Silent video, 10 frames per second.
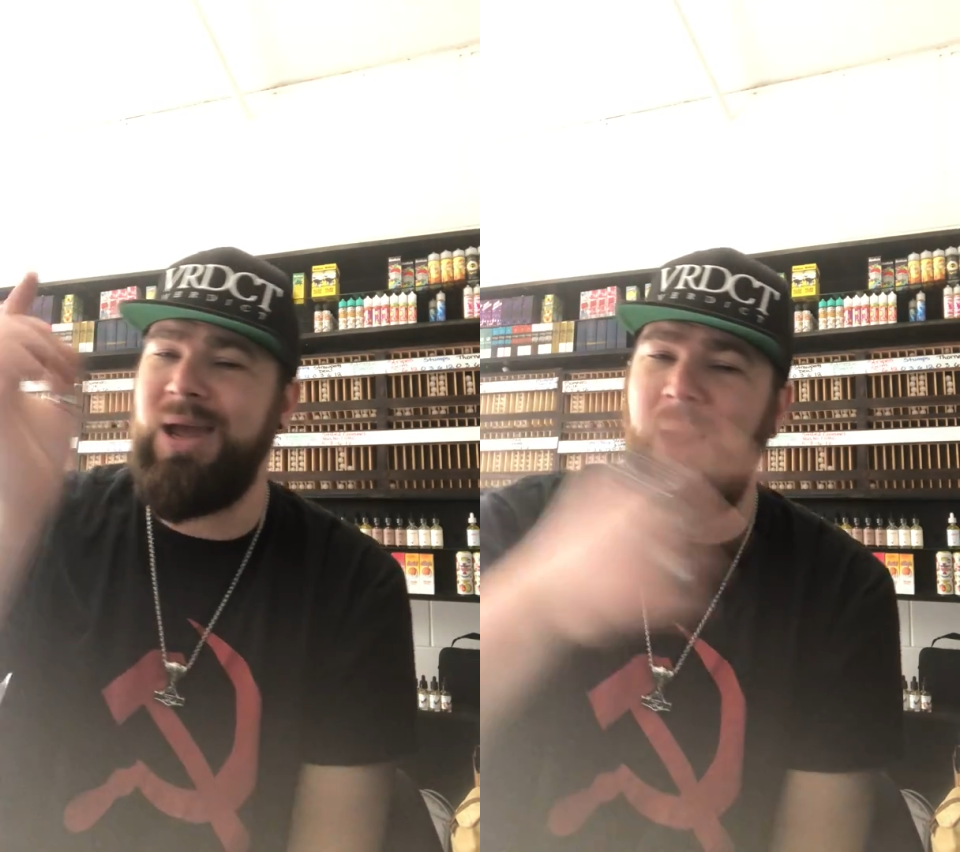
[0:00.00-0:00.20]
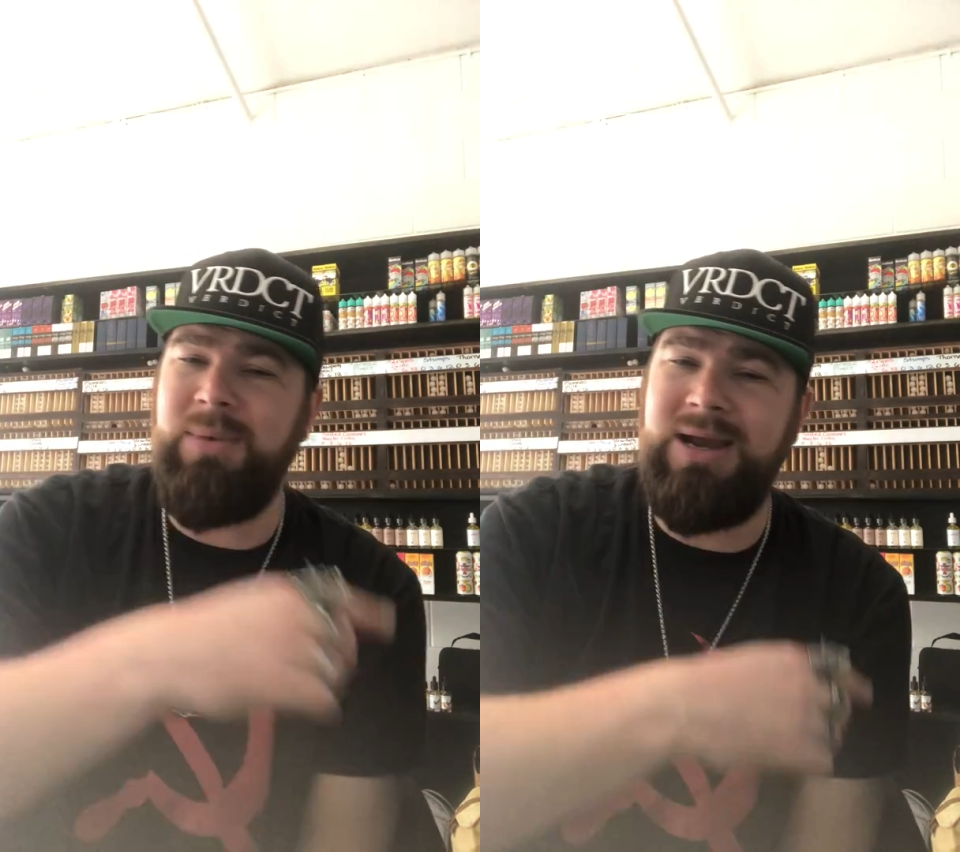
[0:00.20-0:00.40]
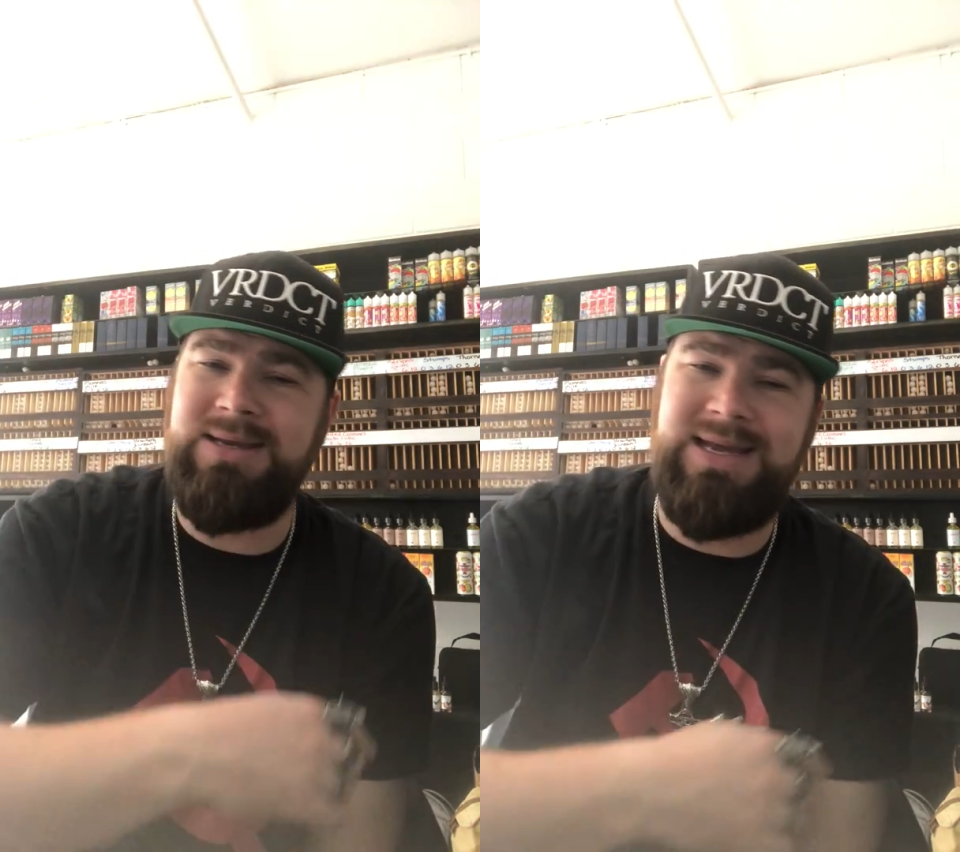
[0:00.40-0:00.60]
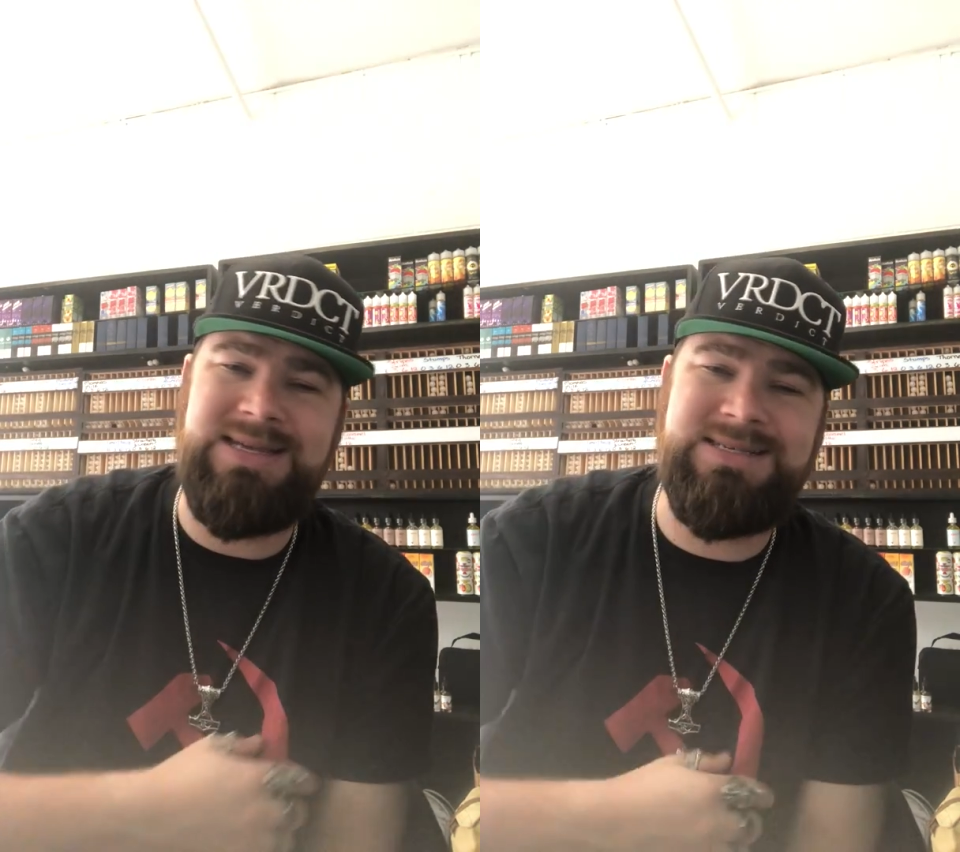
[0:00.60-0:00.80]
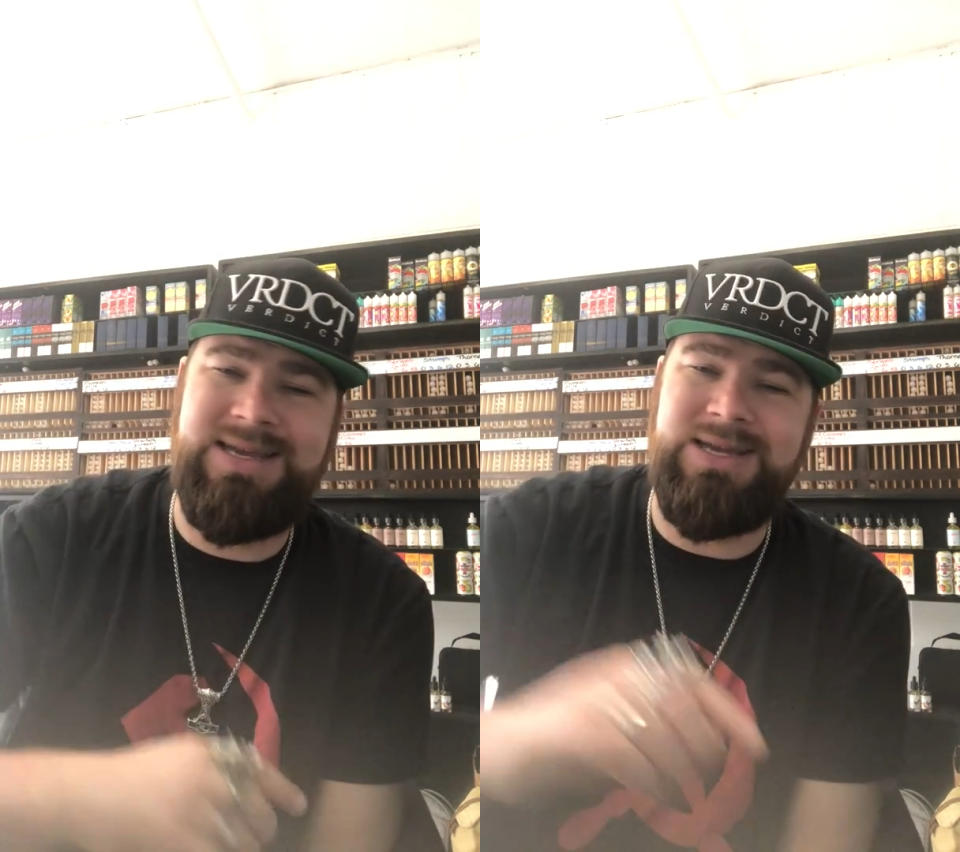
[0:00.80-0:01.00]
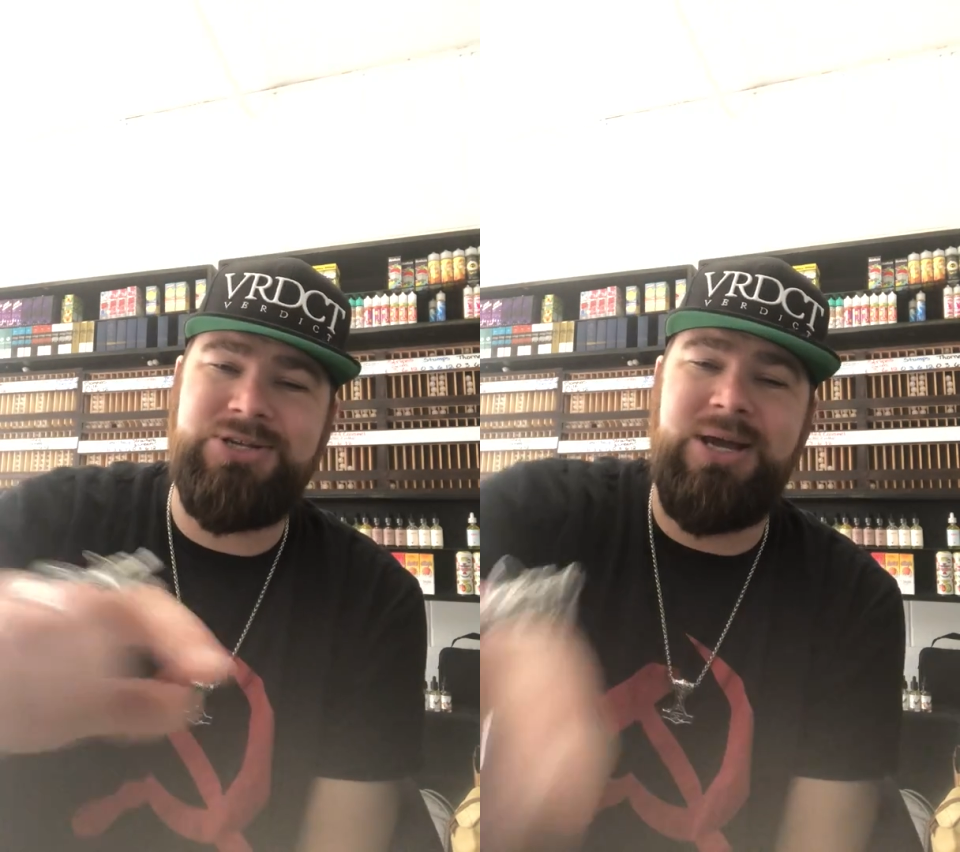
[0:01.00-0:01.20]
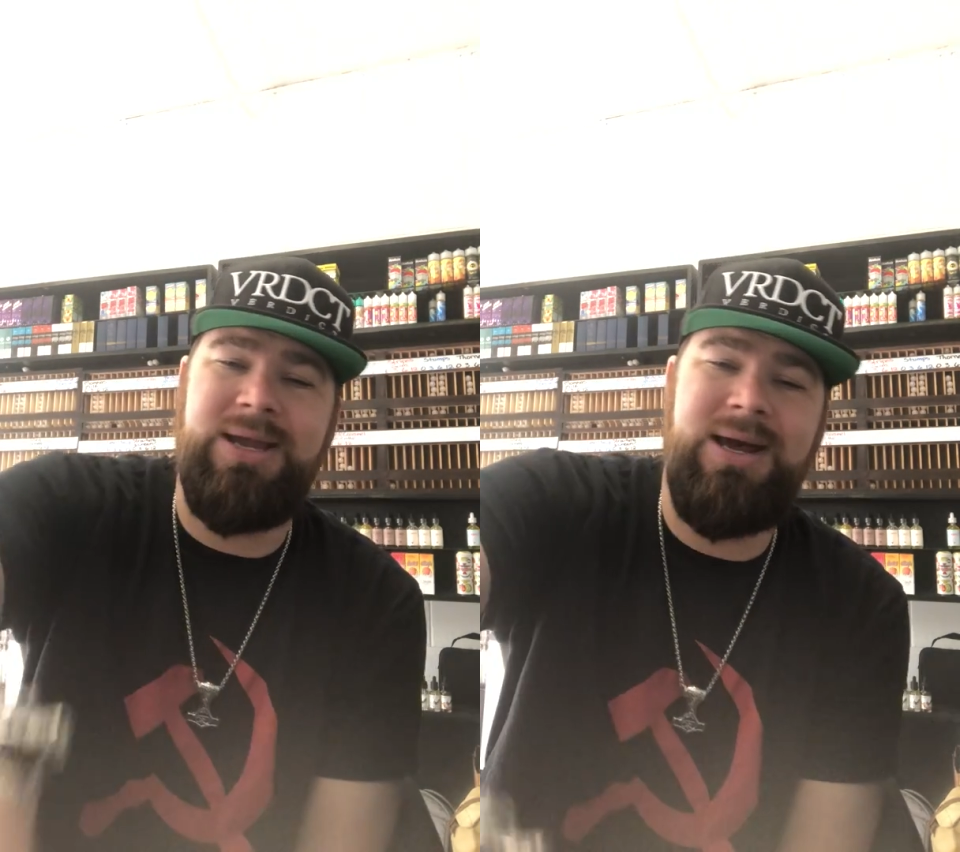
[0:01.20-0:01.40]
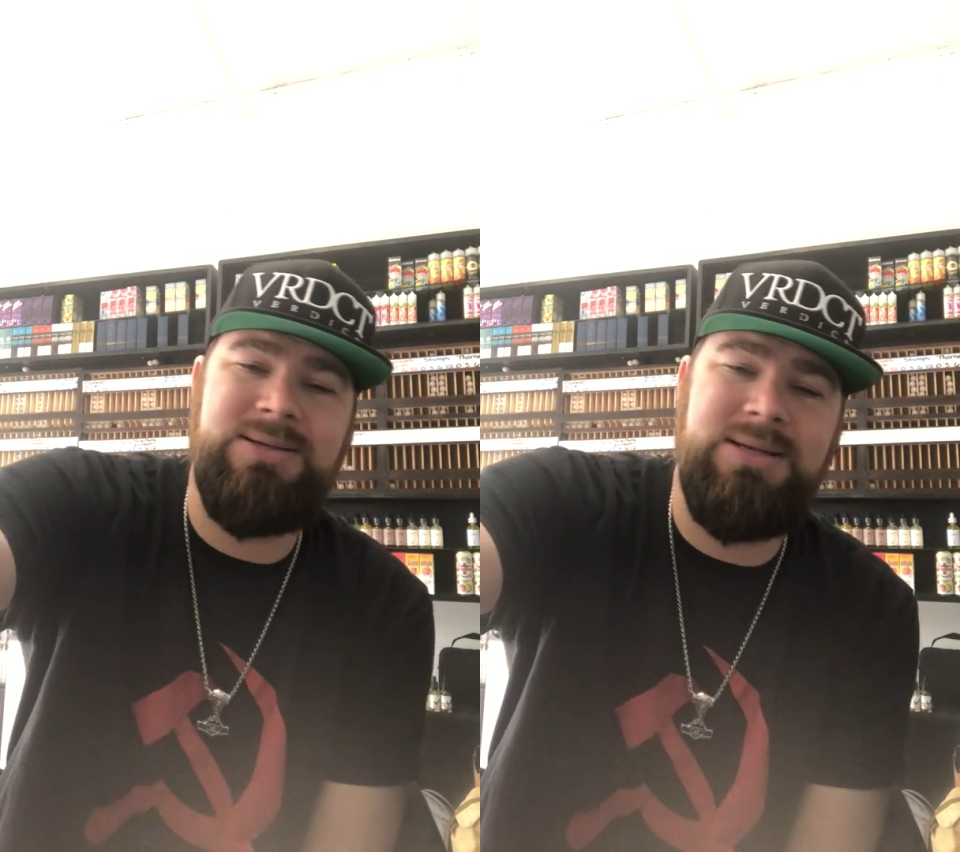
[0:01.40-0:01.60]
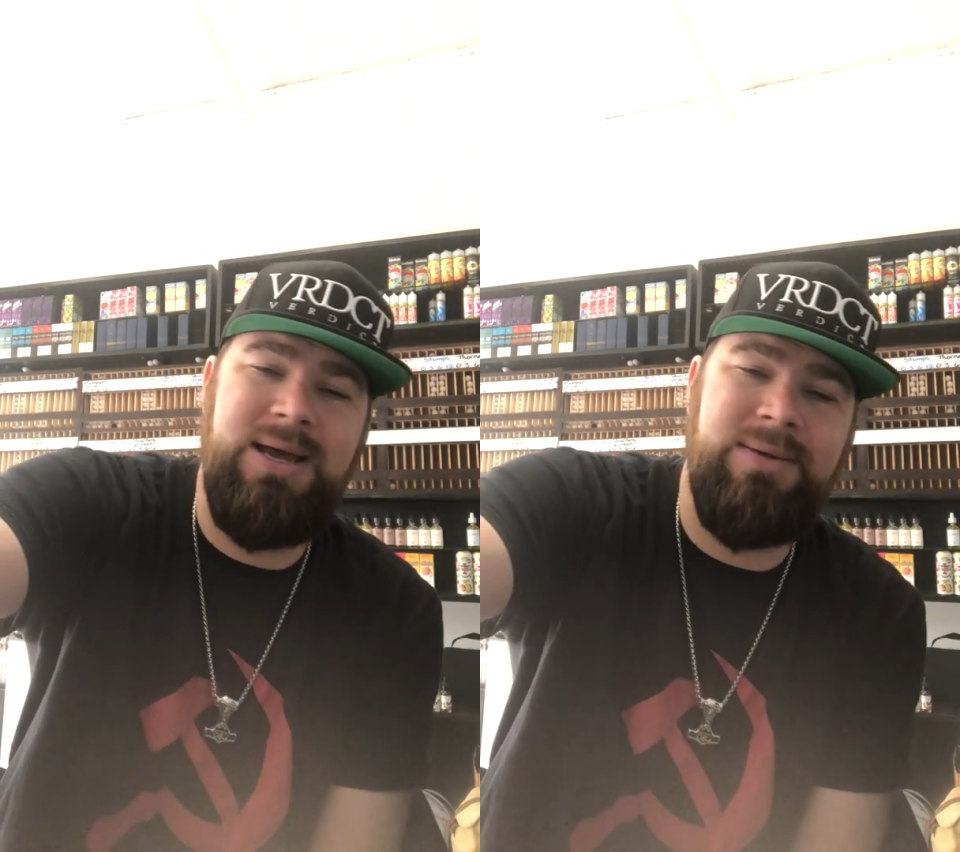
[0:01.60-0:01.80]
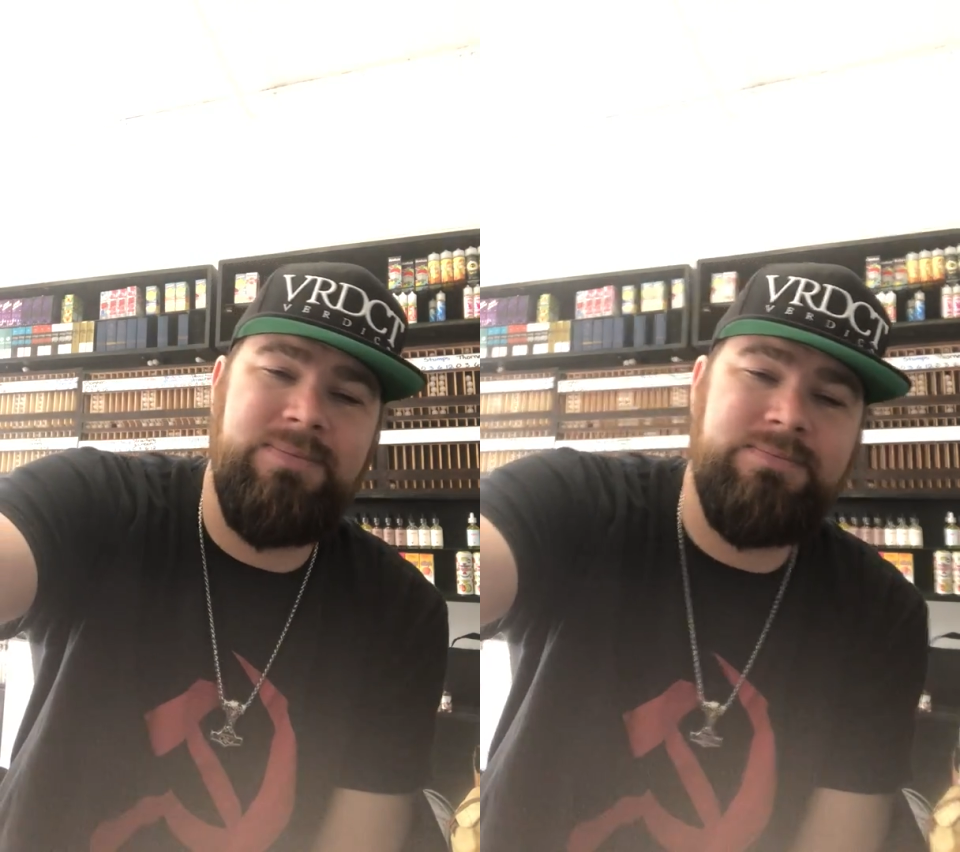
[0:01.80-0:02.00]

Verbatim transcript: Come into DEC and check it out today.